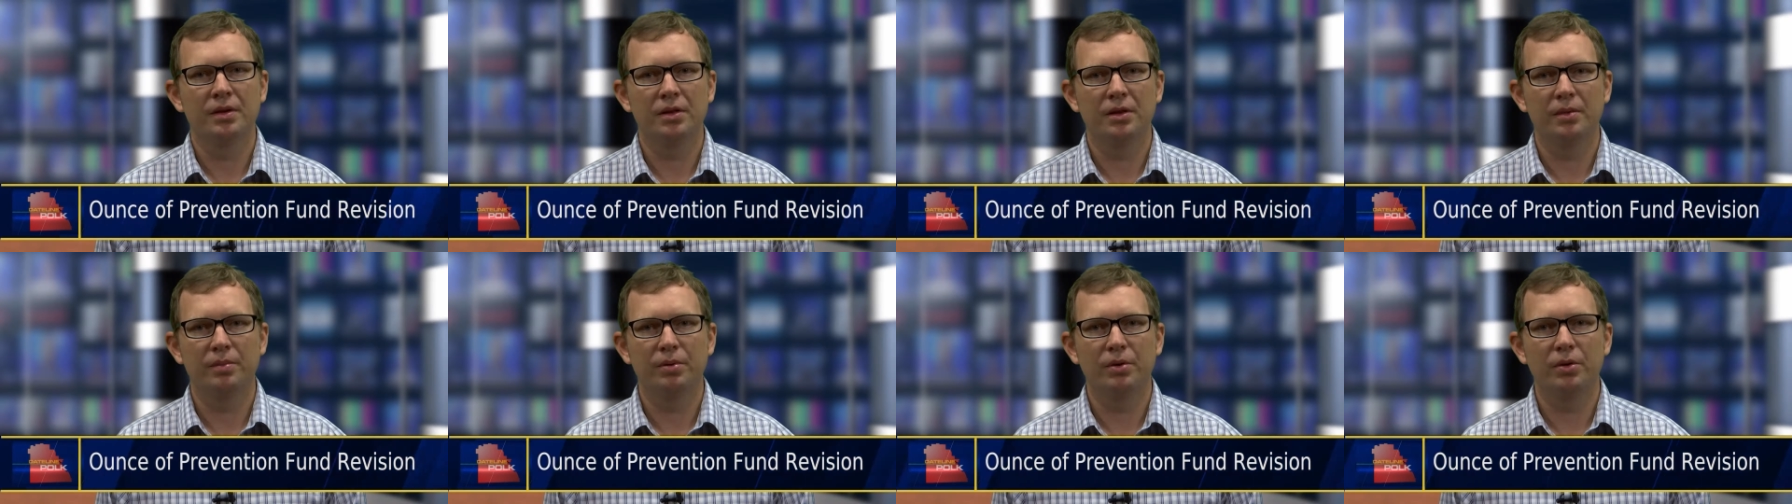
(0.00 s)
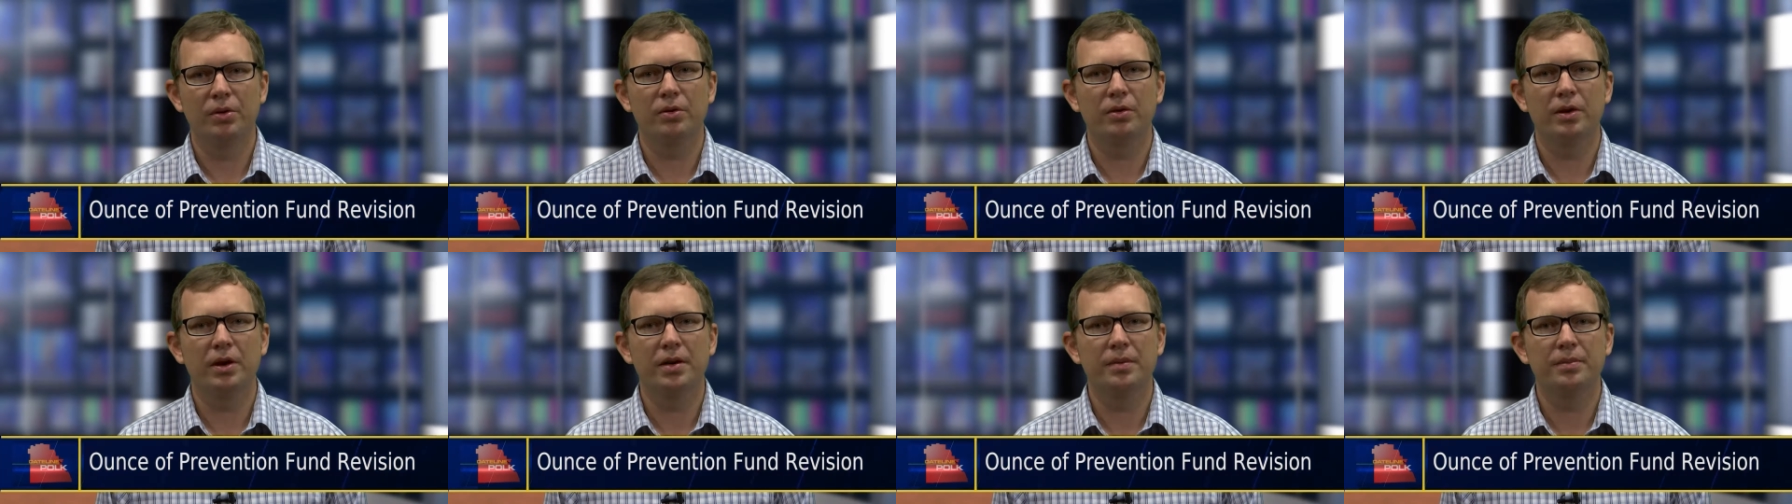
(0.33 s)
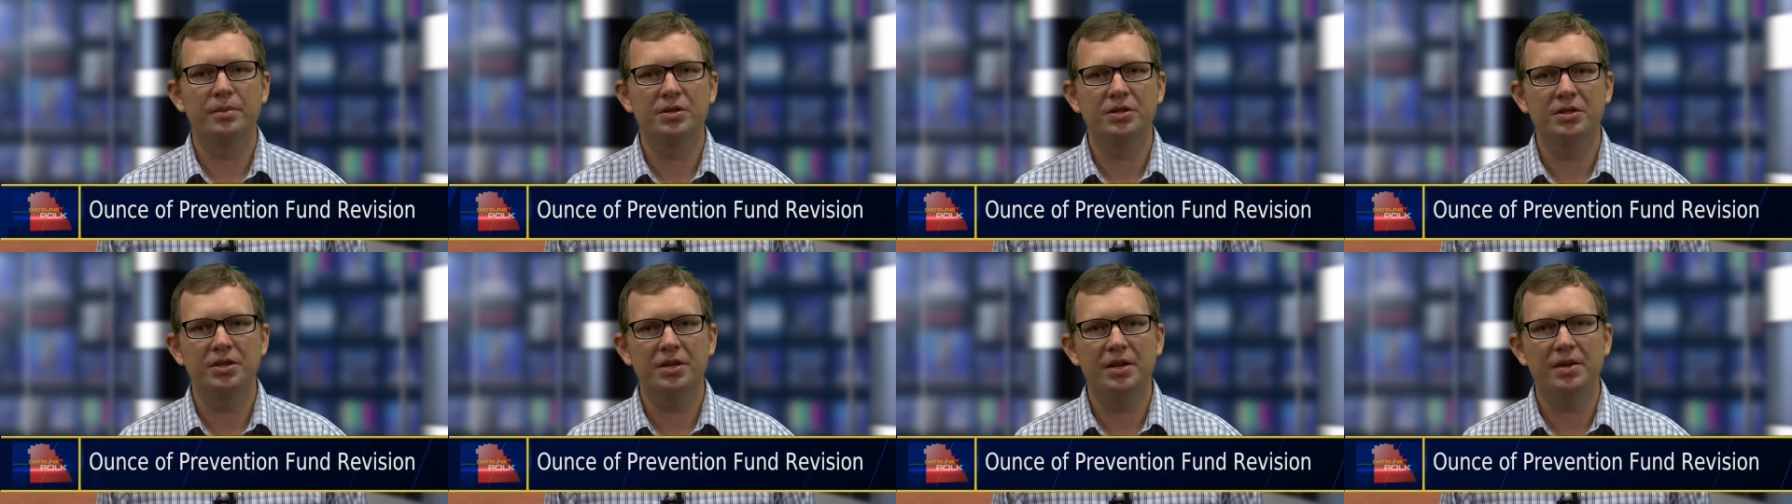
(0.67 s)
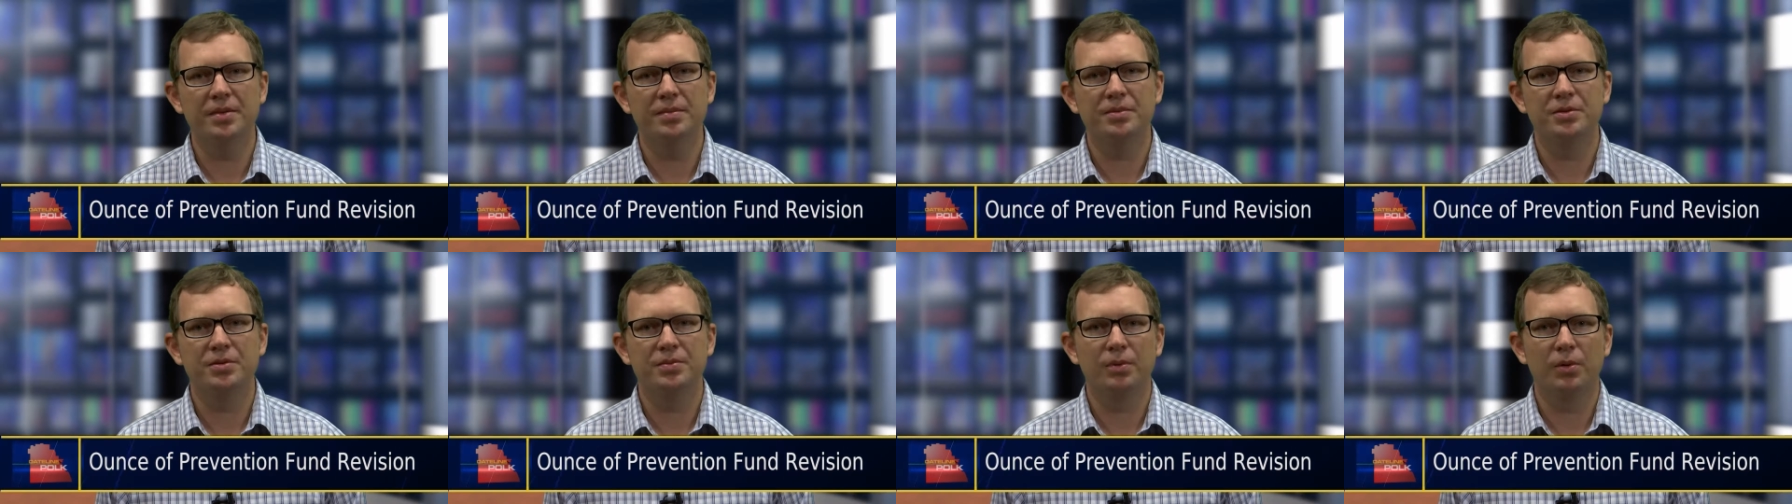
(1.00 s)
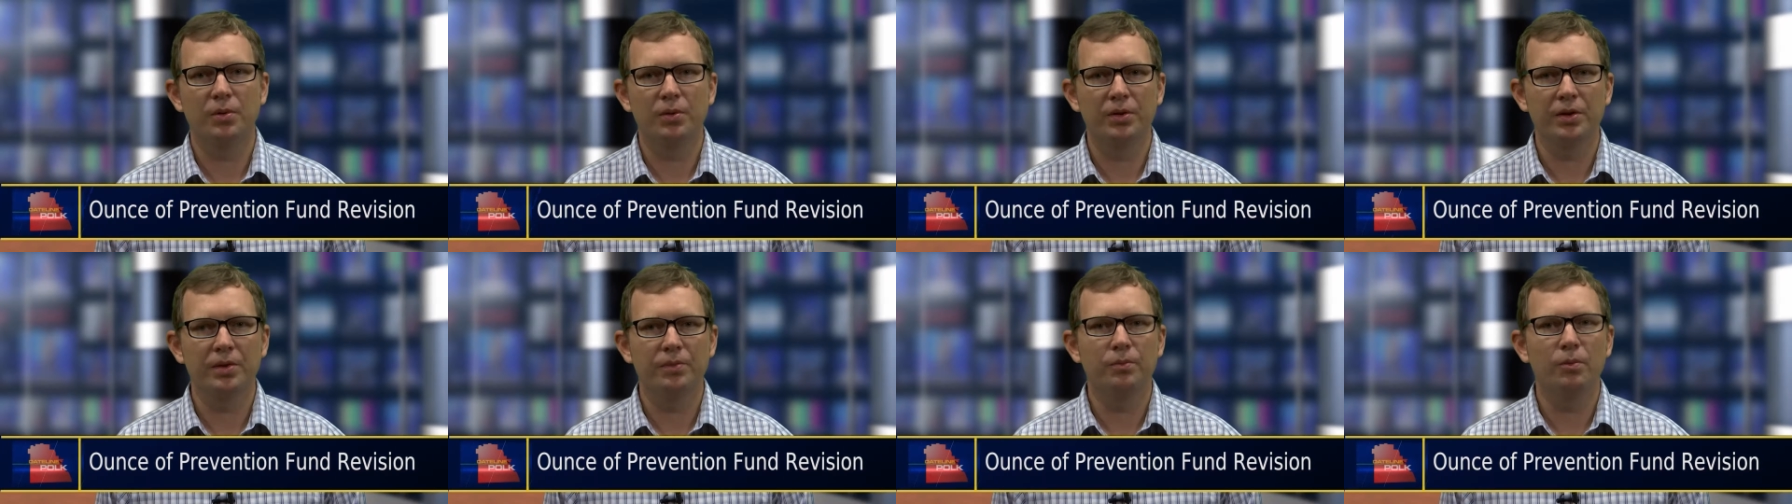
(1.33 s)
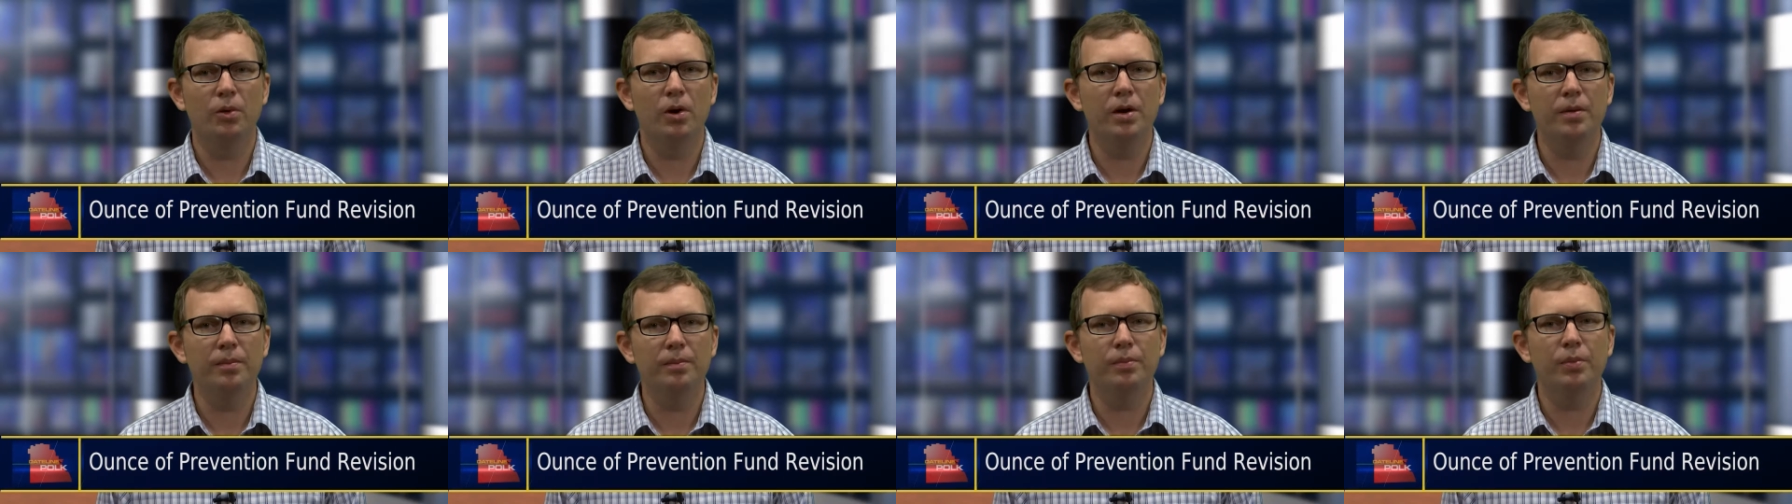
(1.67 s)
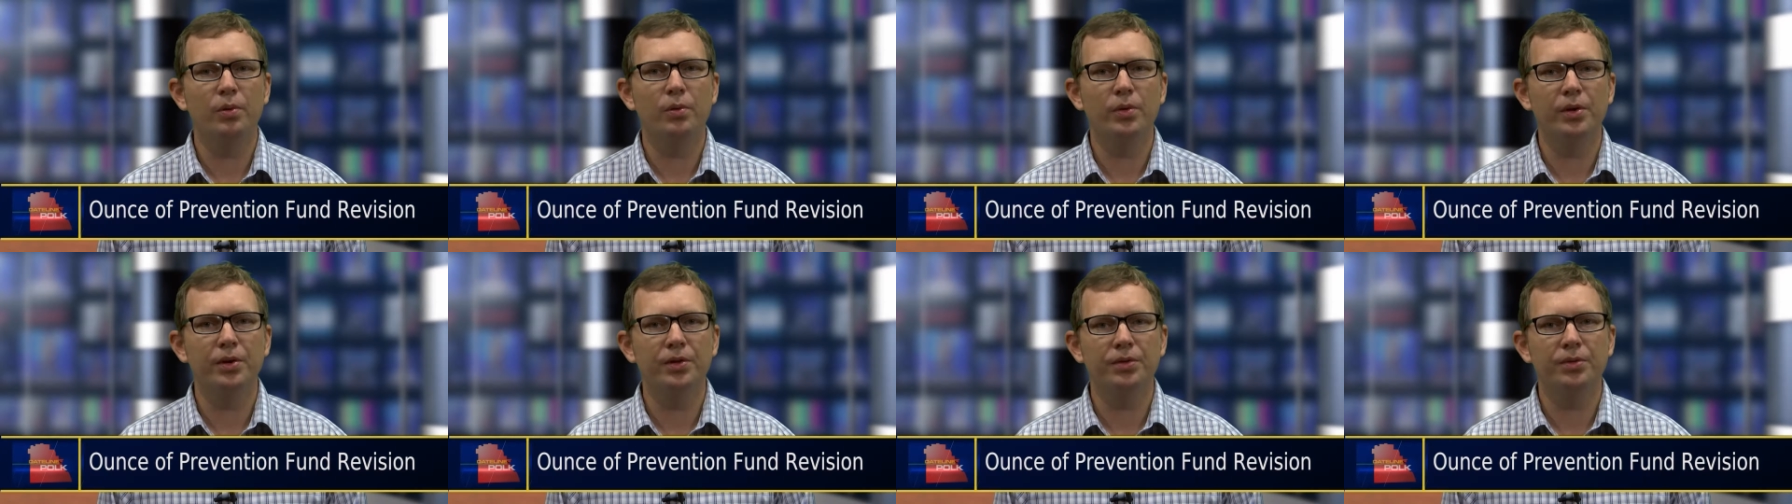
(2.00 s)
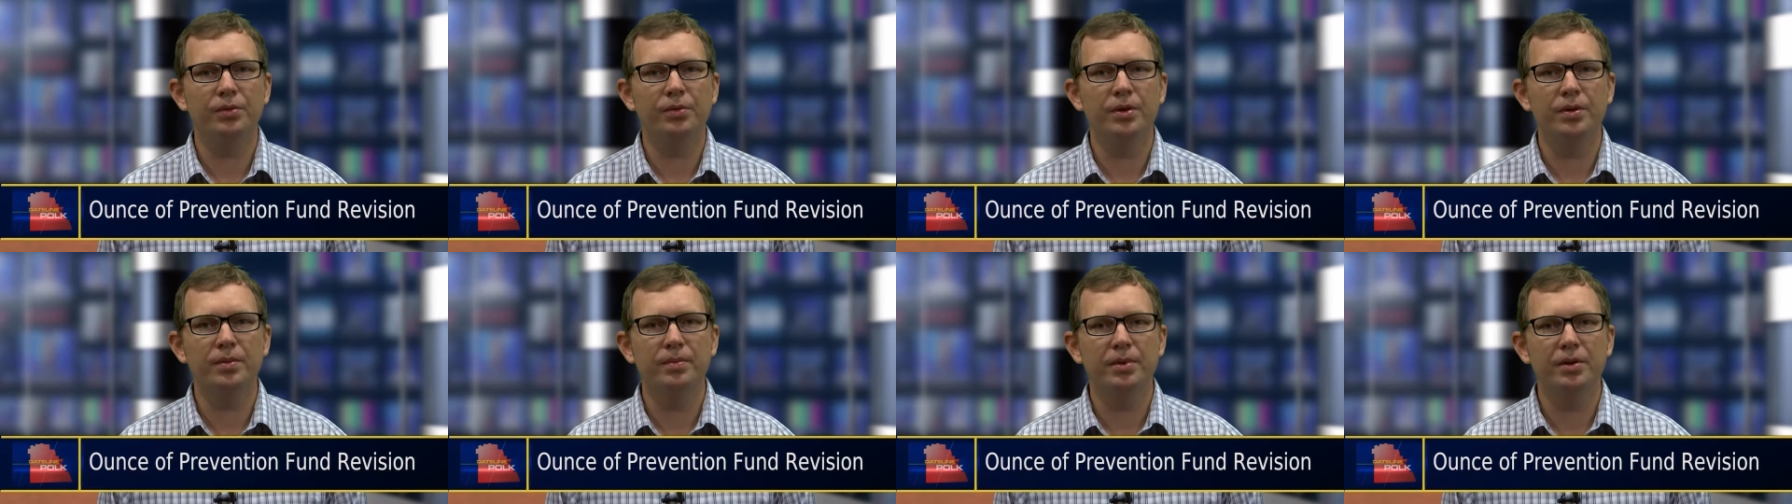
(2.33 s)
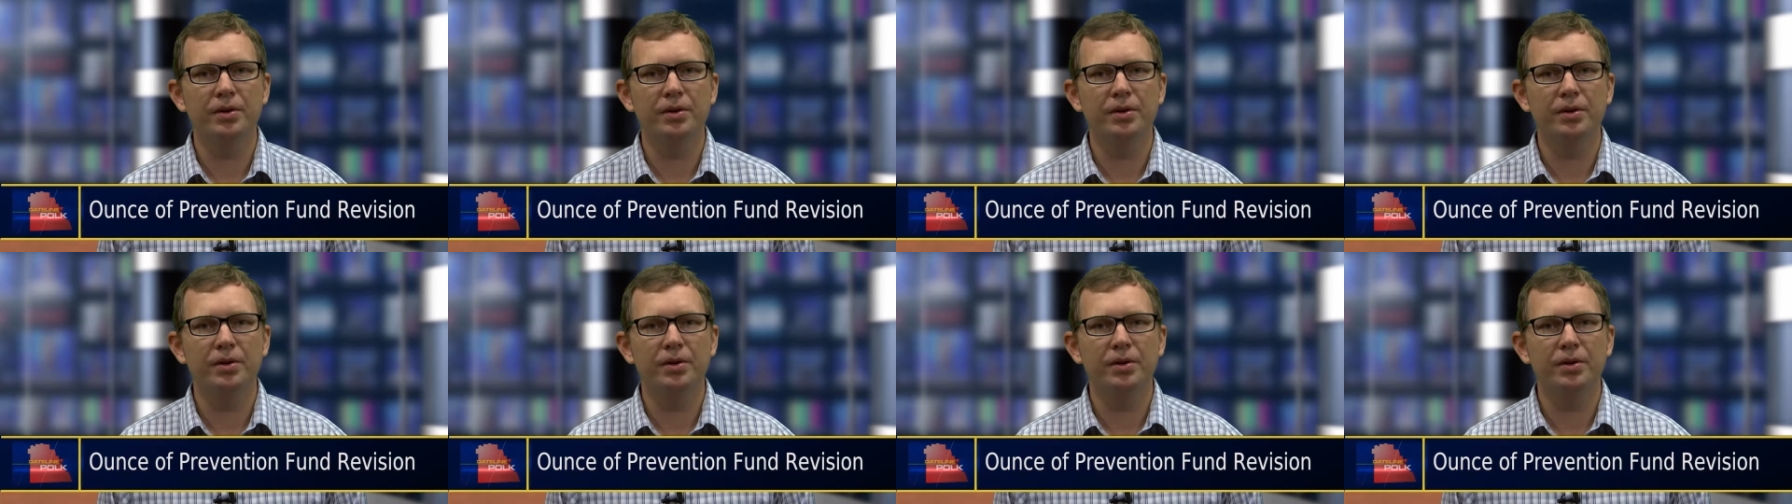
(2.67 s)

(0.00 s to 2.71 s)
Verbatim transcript: The program receives more than $1.3